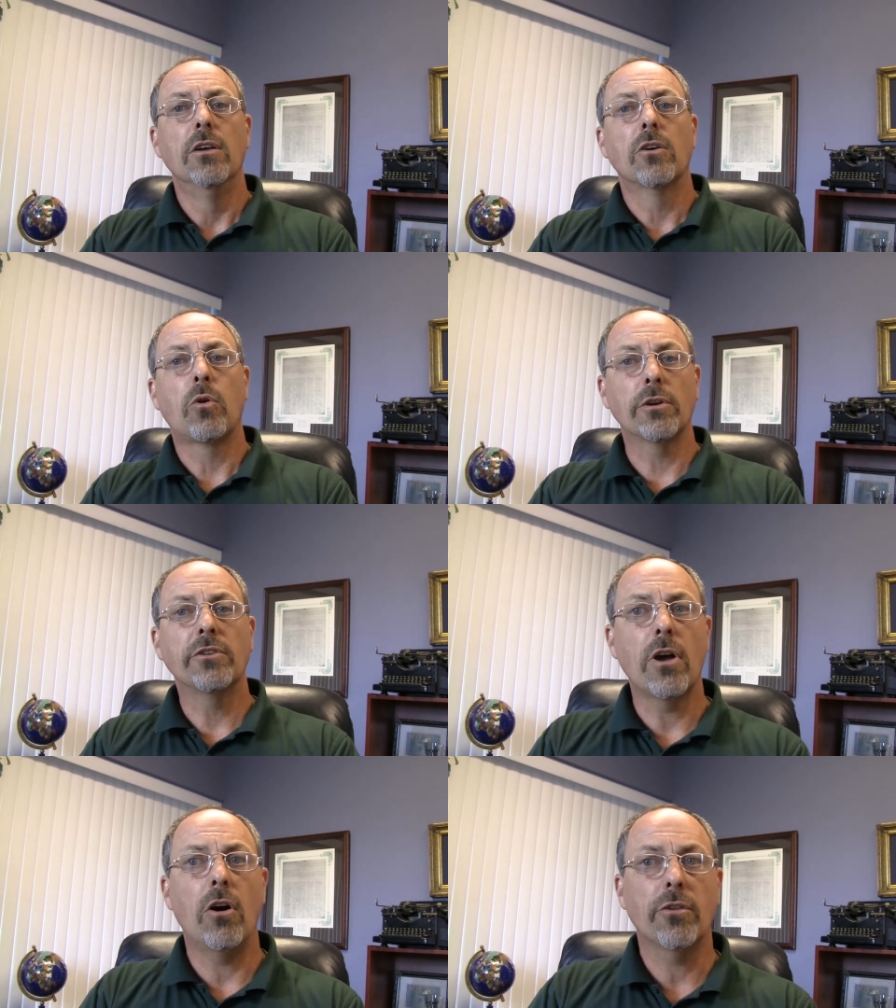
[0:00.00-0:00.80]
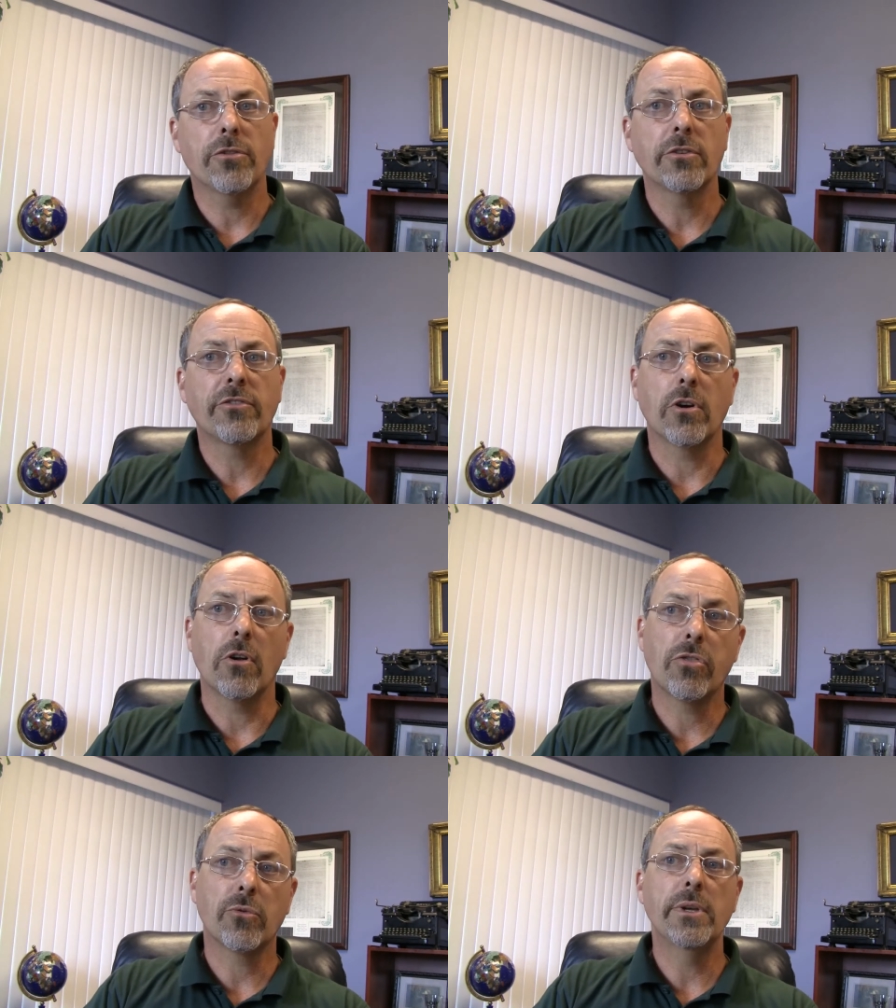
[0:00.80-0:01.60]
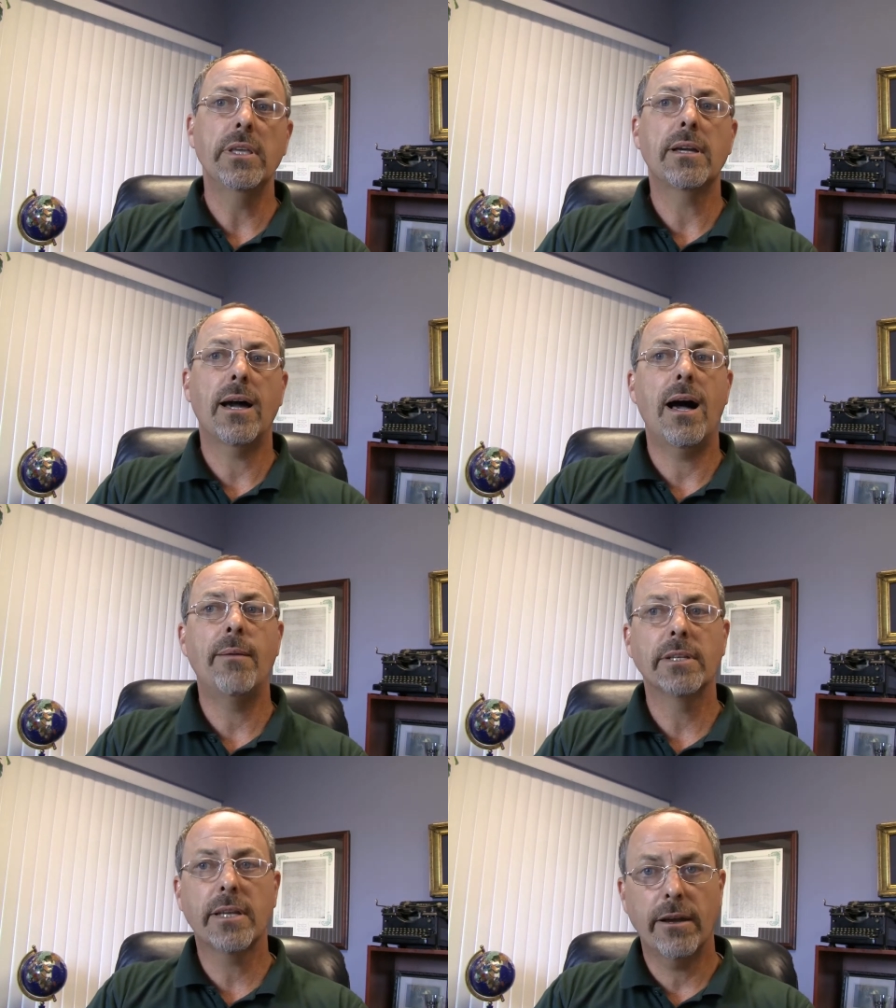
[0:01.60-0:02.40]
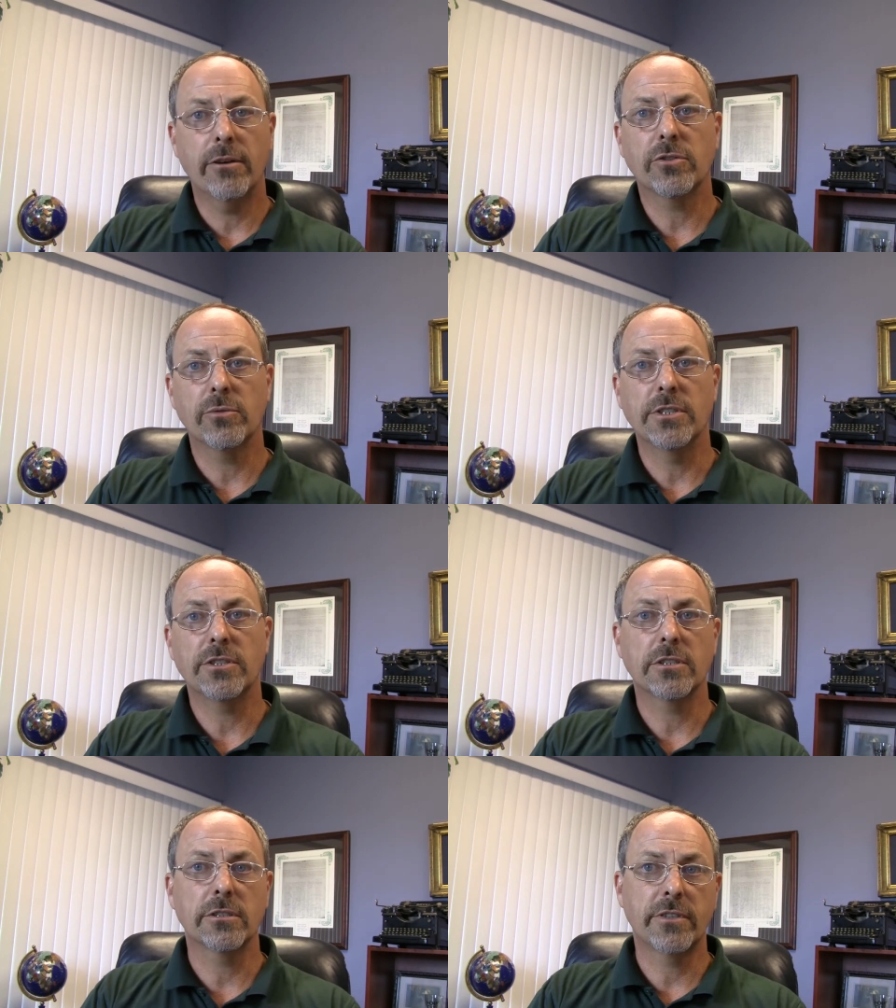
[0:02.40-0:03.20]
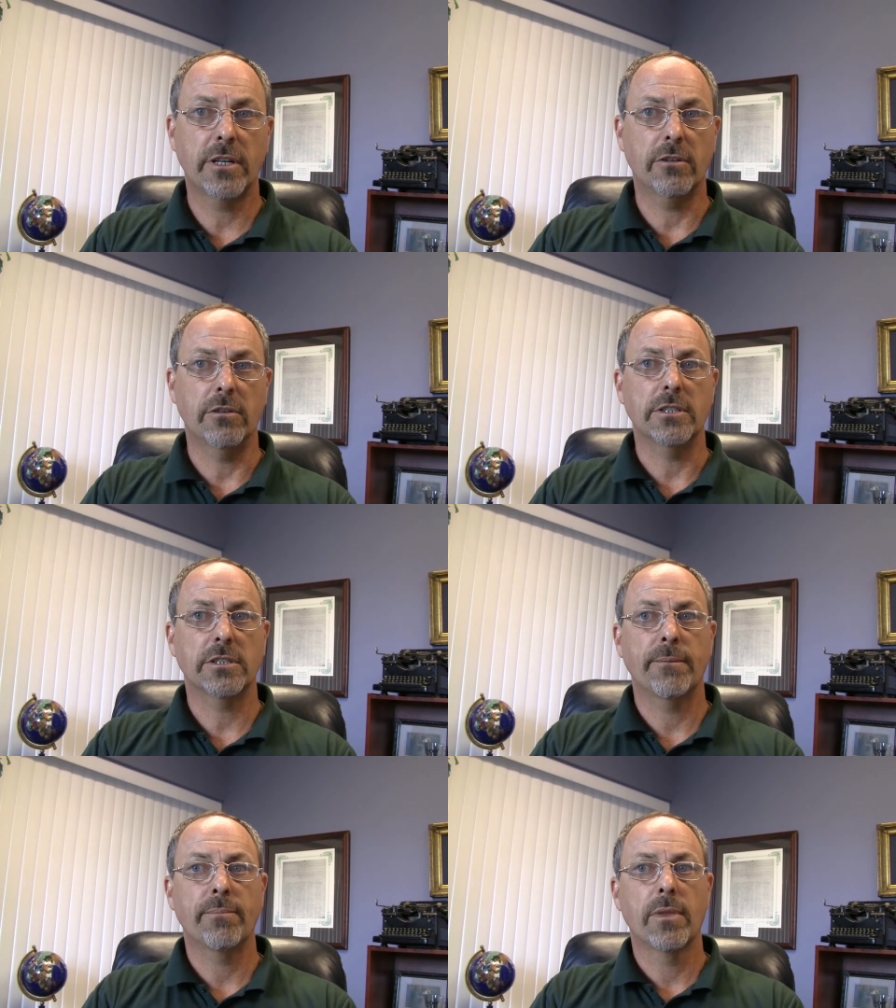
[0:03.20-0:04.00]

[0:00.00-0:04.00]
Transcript: According to the authors, there are three common characteristics of terrorists.